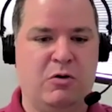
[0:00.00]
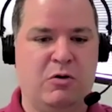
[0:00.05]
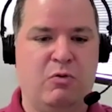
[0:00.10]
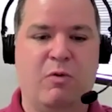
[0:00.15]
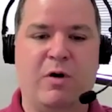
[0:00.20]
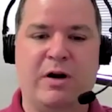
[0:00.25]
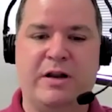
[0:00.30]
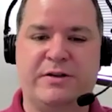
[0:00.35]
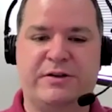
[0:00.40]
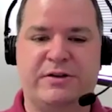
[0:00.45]

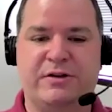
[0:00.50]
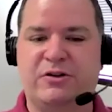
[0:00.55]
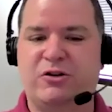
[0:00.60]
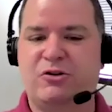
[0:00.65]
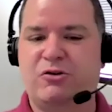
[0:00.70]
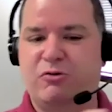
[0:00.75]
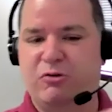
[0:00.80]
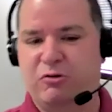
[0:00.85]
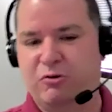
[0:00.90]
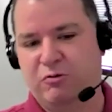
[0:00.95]
what is the
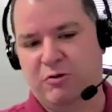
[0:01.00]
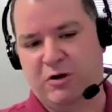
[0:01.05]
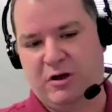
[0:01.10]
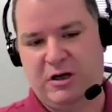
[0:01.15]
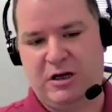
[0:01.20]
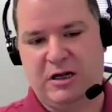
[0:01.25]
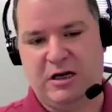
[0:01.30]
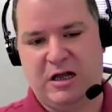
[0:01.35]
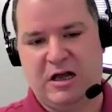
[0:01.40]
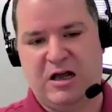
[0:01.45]
true
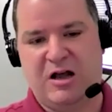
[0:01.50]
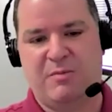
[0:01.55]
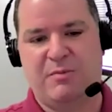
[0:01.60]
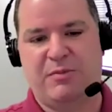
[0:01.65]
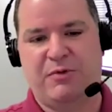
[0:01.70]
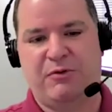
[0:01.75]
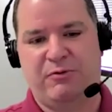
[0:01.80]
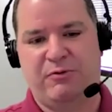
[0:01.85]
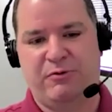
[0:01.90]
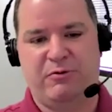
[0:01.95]
alarm
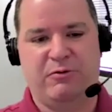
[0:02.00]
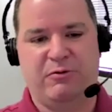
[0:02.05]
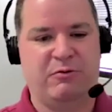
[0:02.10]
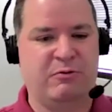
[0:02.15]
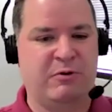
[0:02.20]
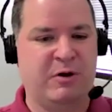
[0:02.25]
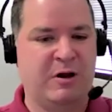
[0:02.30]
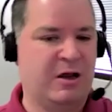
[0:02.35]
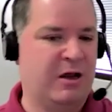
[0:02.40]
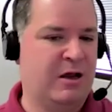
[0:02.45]

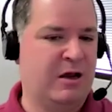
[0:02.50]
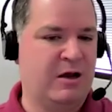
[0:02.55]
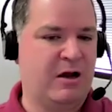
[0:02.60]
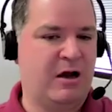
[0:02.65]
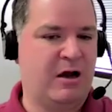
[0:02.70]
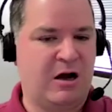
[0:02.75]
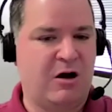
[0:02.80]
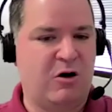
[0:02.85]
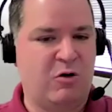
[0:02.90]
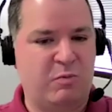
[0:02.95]
through
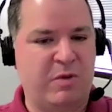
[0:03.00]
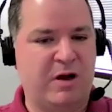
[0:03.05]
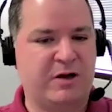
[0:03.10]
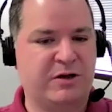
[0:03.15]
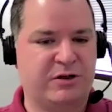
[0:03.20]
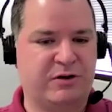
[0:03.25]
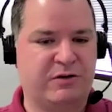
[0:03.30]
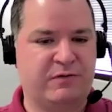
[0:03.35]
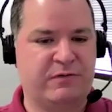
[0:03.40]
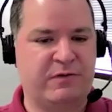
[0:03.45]
a whole
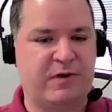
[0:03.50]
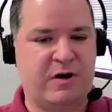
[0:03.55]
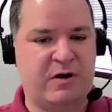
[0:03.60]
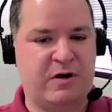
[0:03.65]
bunch of